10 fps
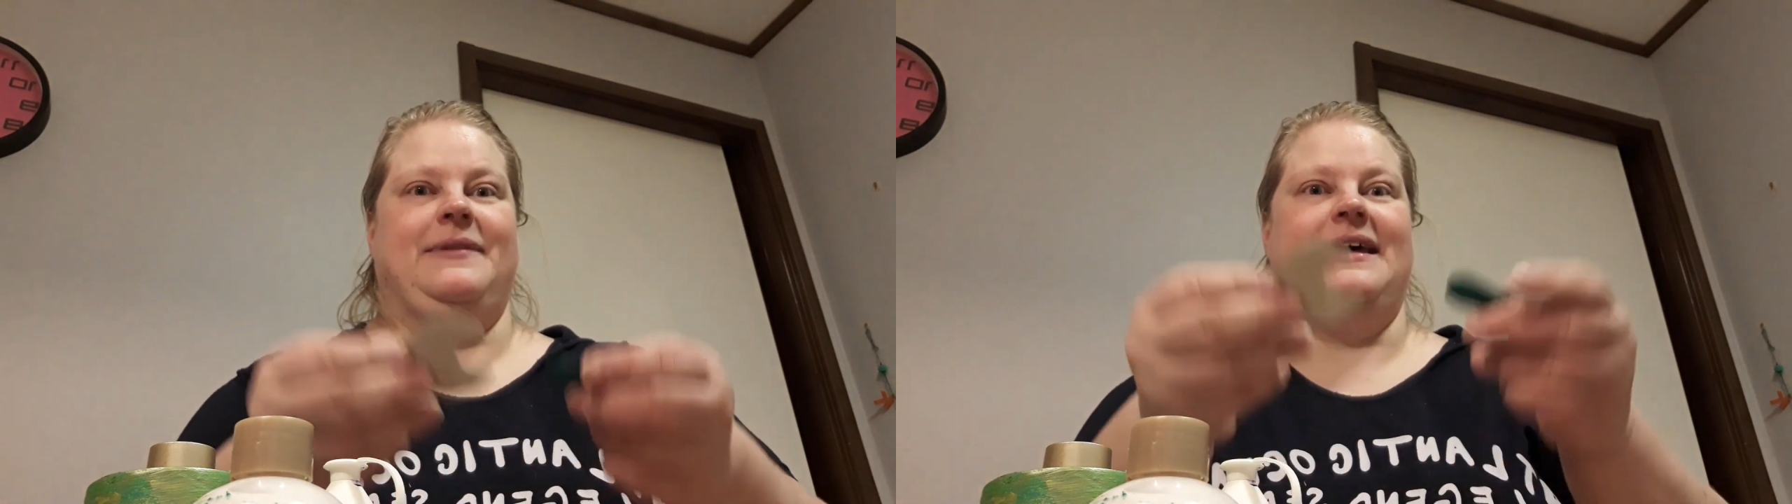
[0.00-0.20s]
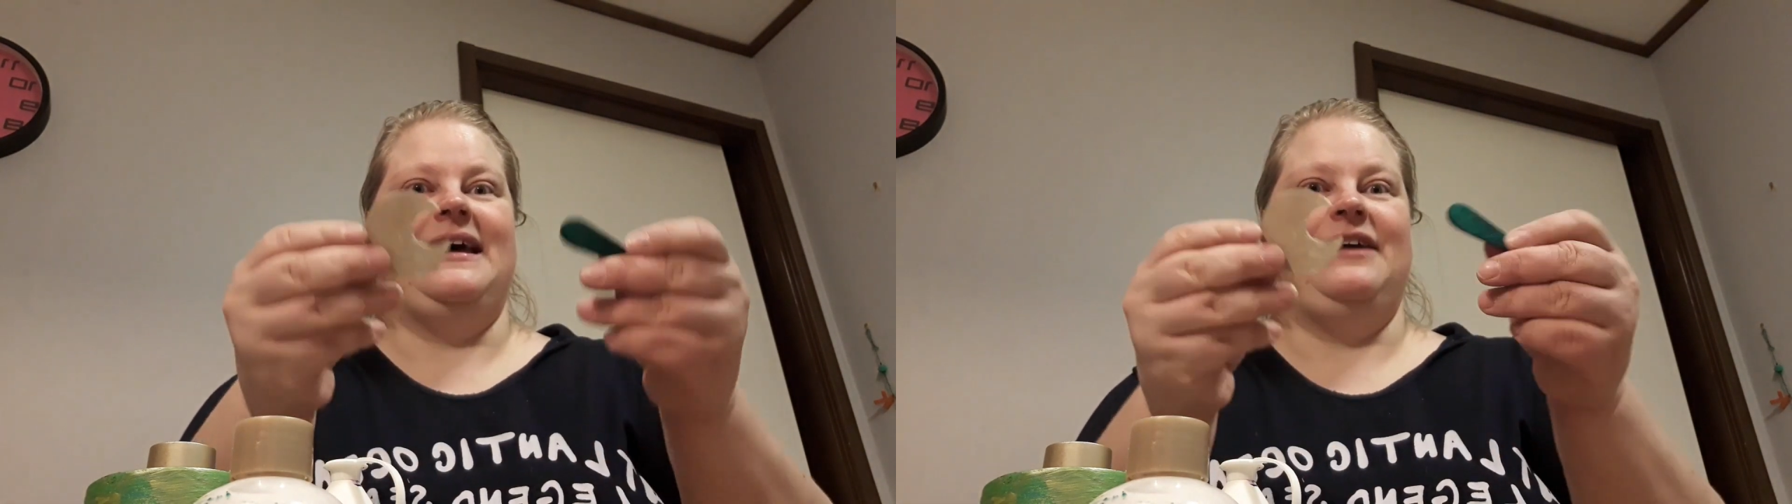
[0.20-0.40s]

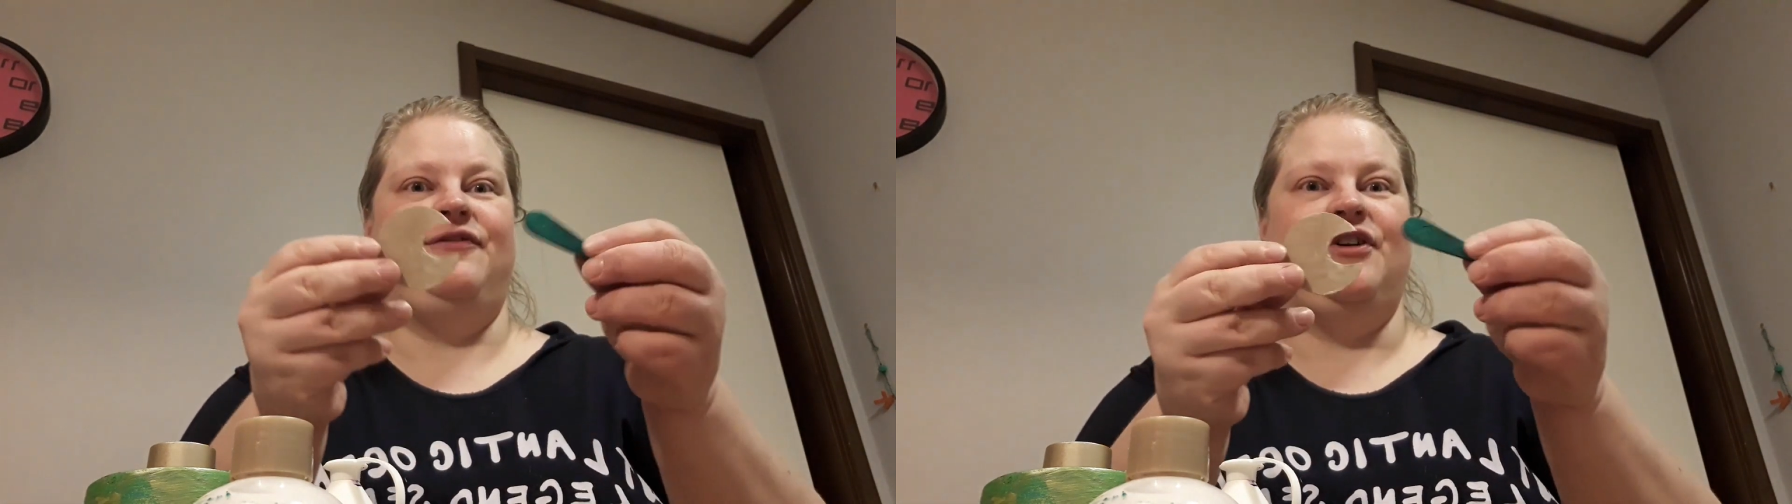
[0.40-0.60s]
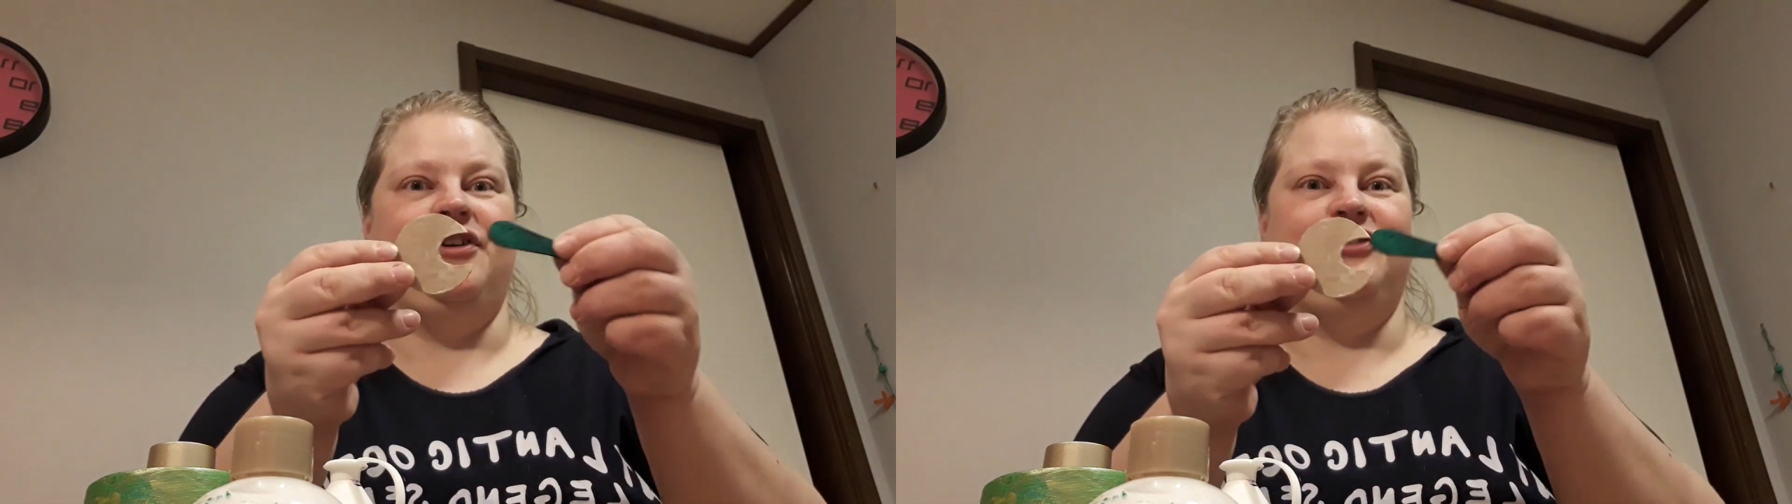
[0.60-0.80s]
I
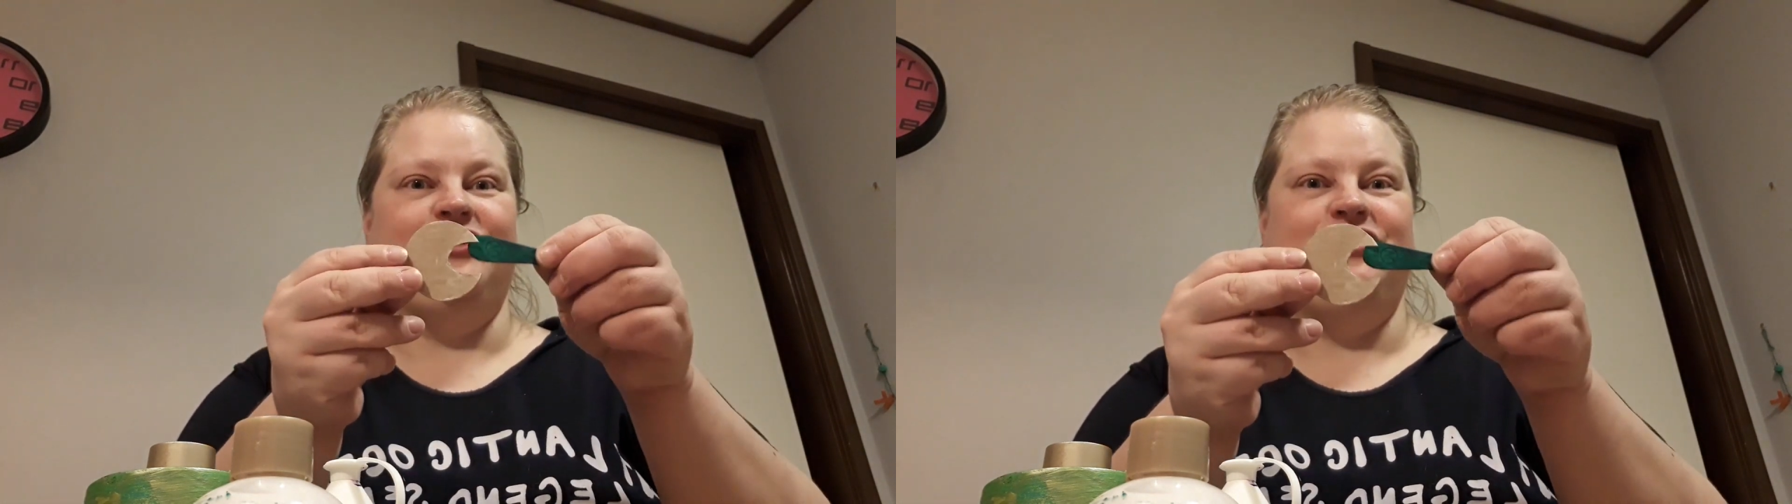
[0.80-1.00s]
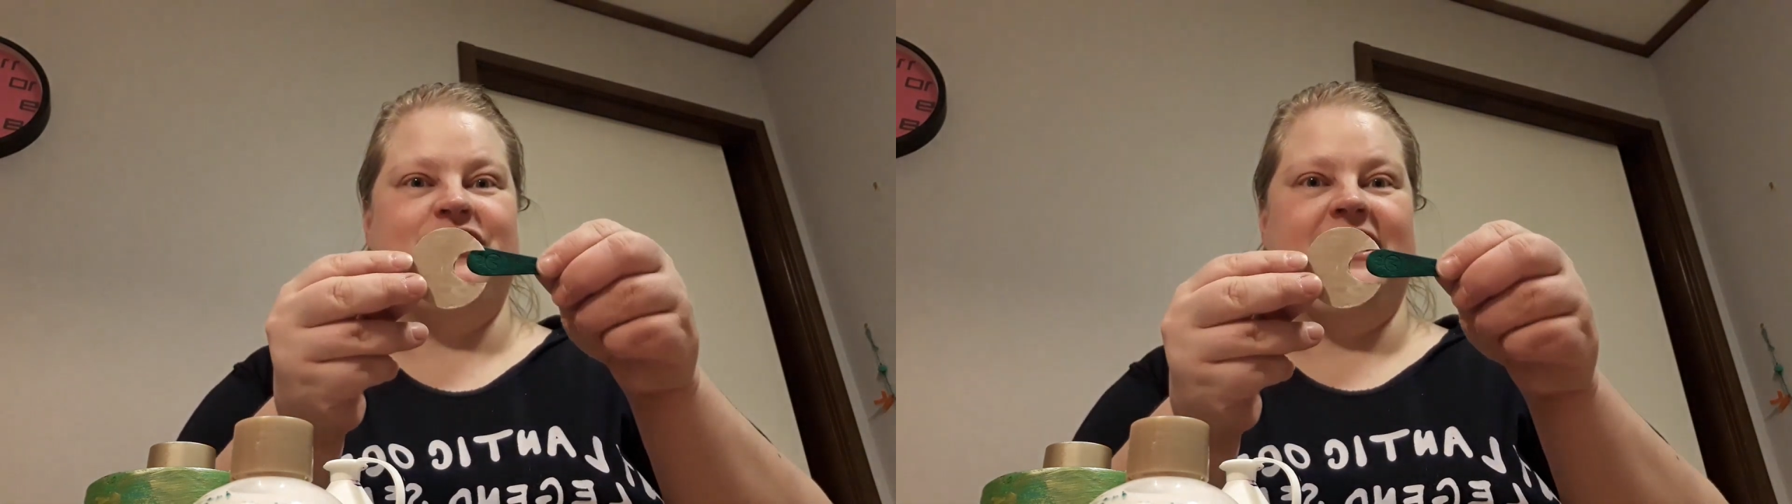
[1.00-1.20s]
forgot to
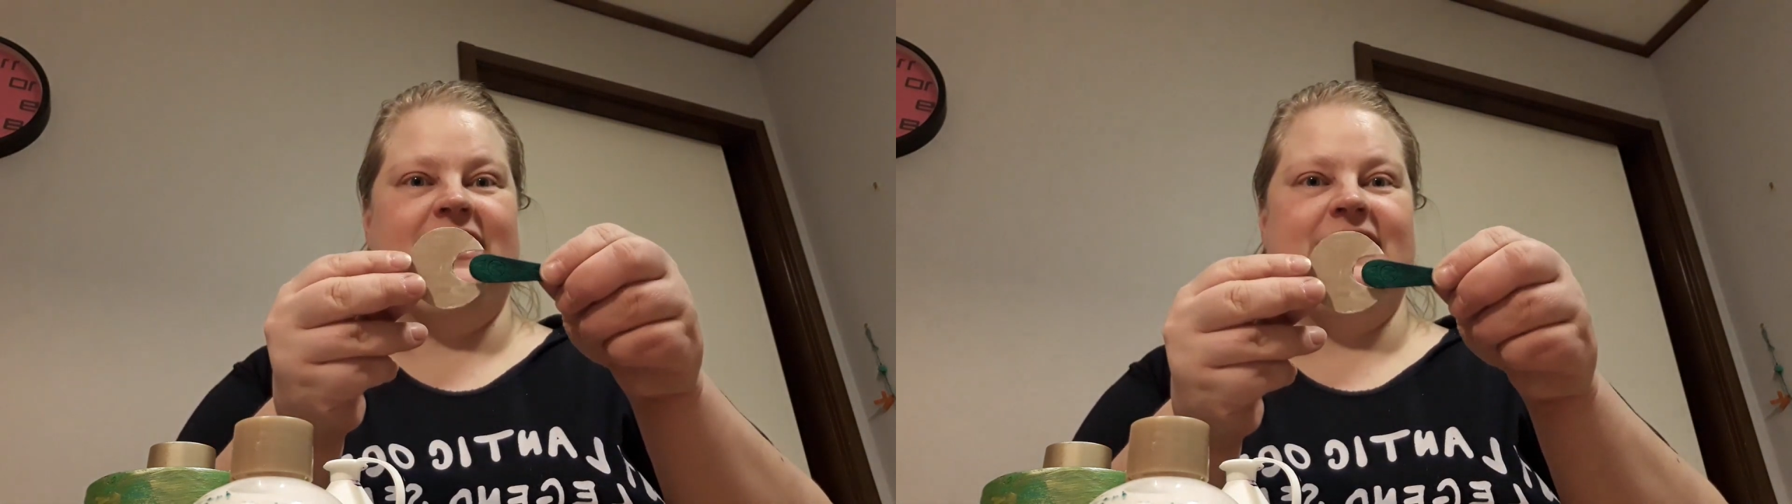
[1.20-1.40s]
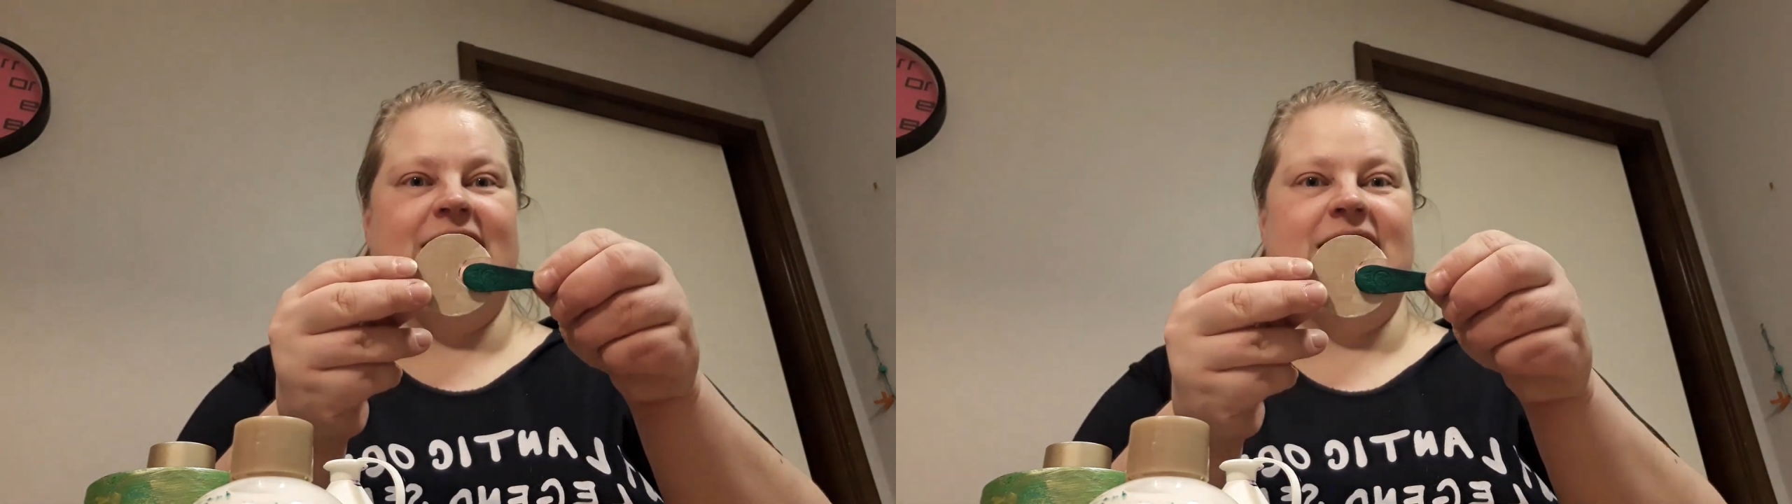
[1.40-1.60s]

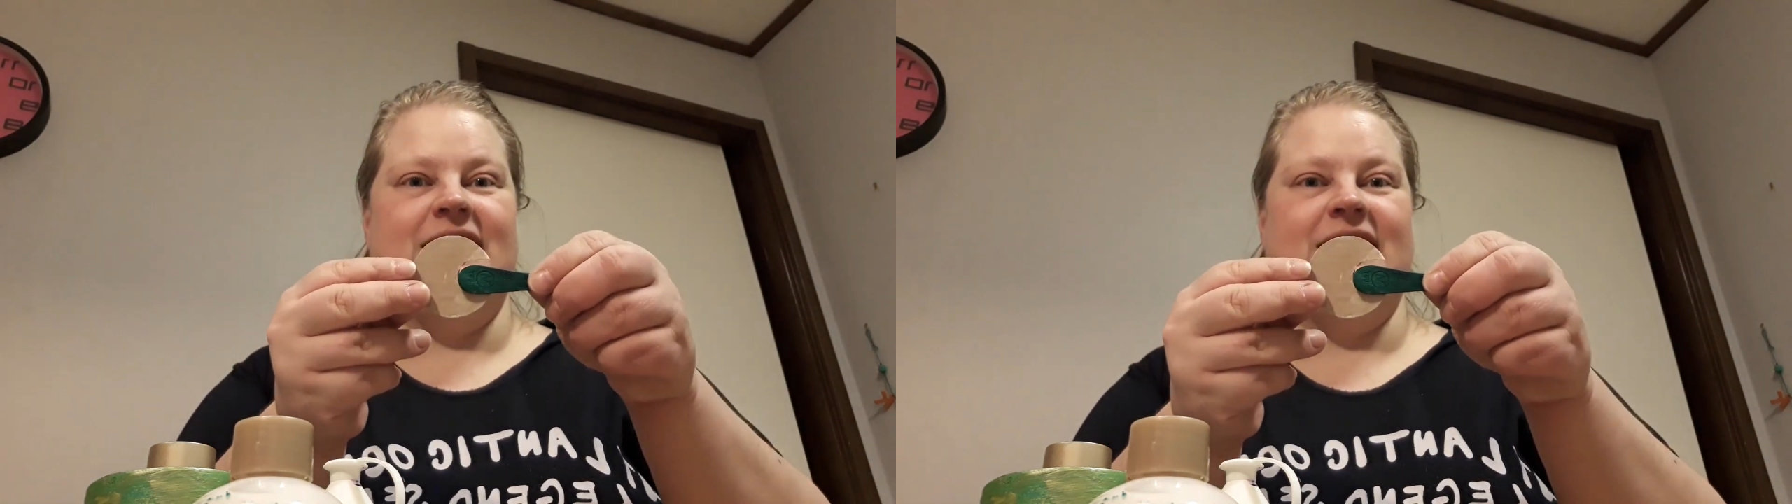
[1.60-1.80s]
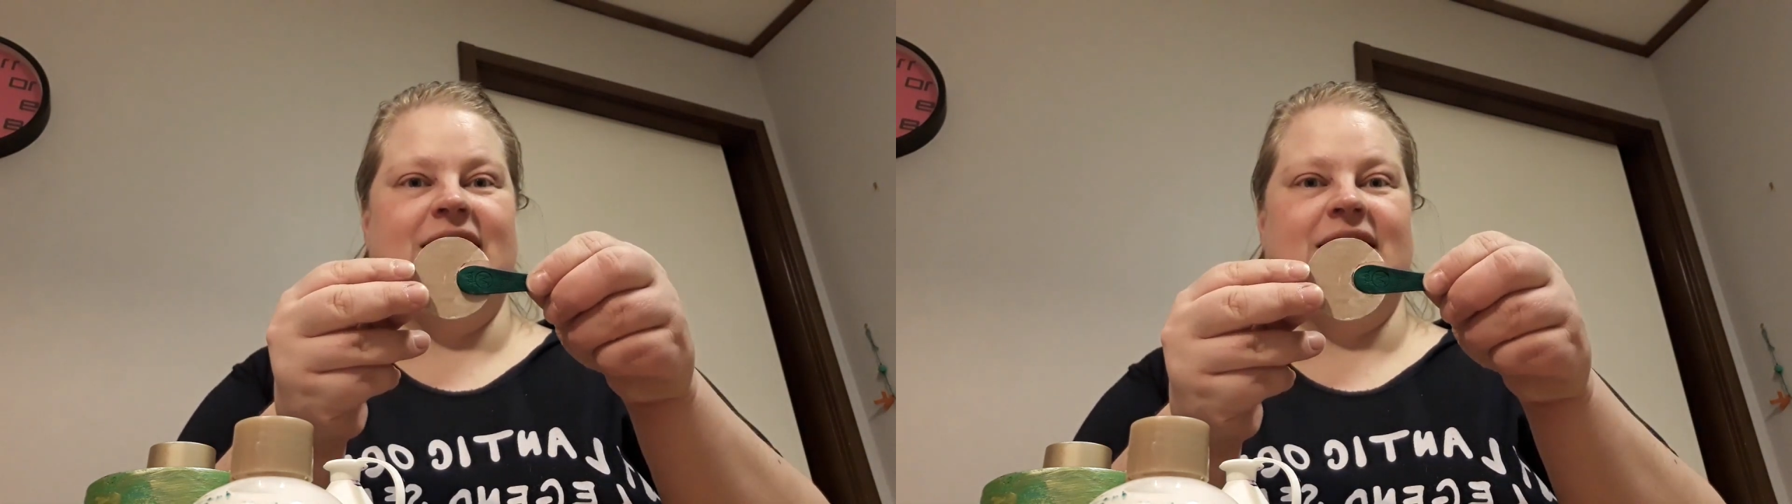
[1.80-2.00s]
check that
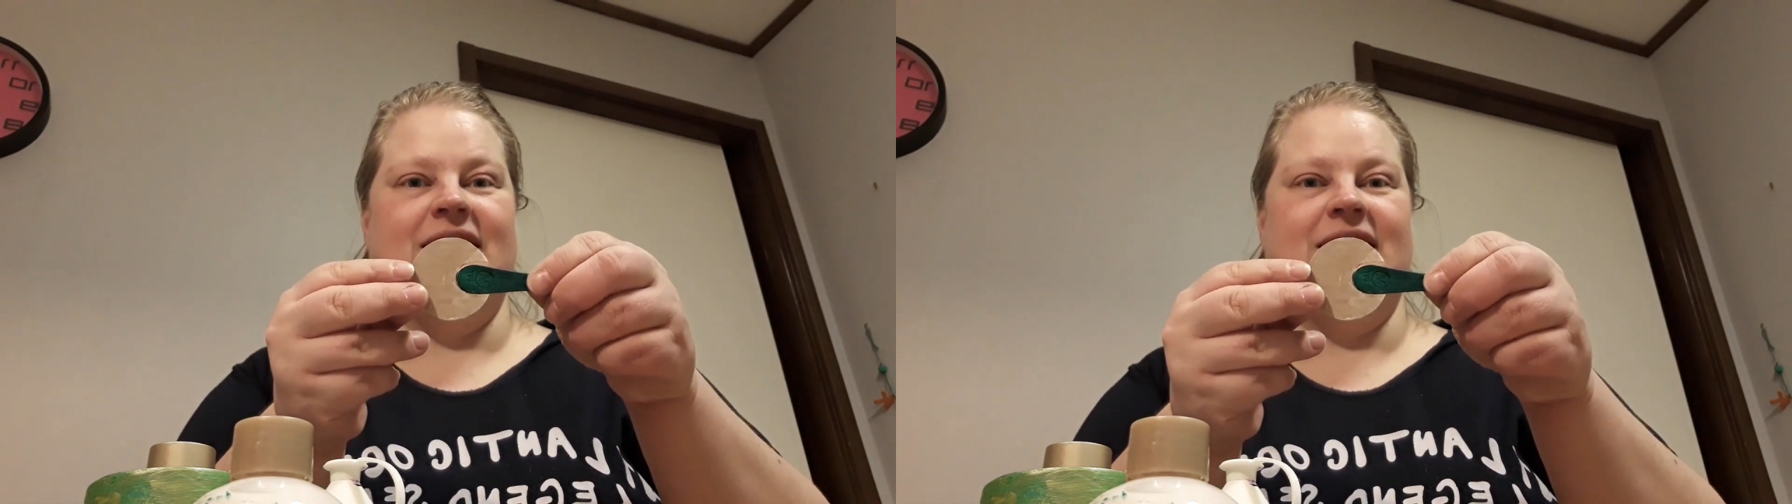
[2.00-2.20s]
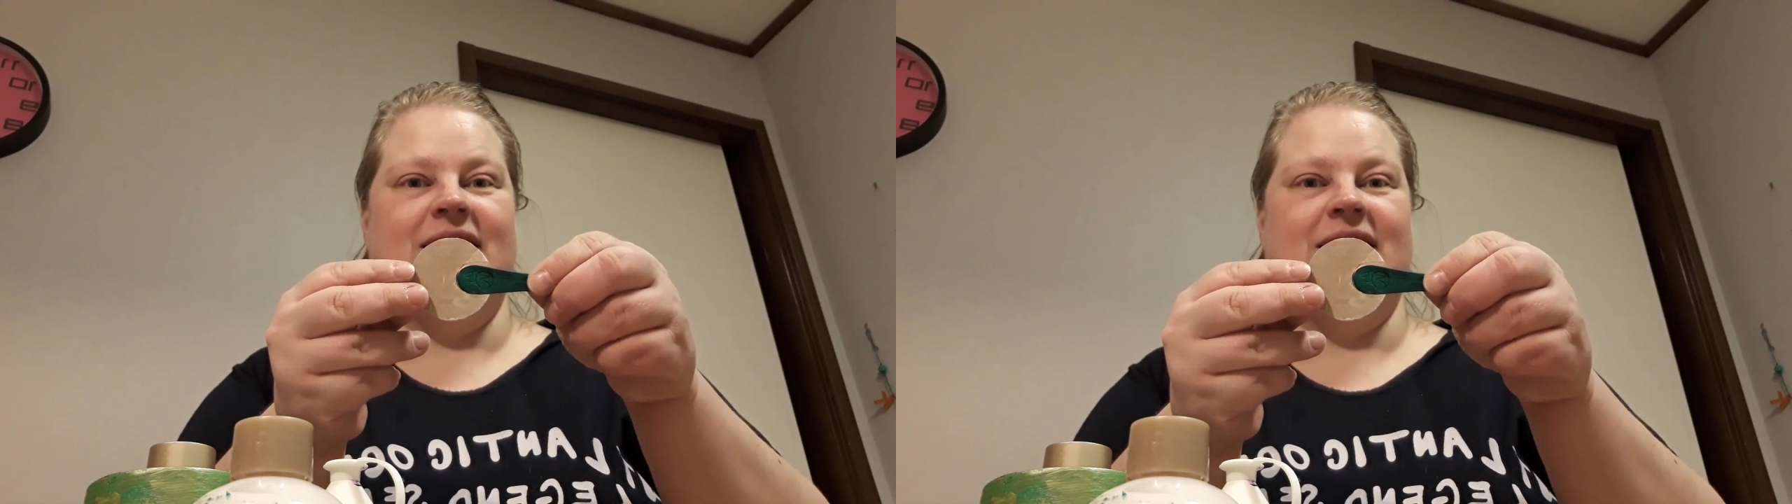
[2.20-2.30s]
I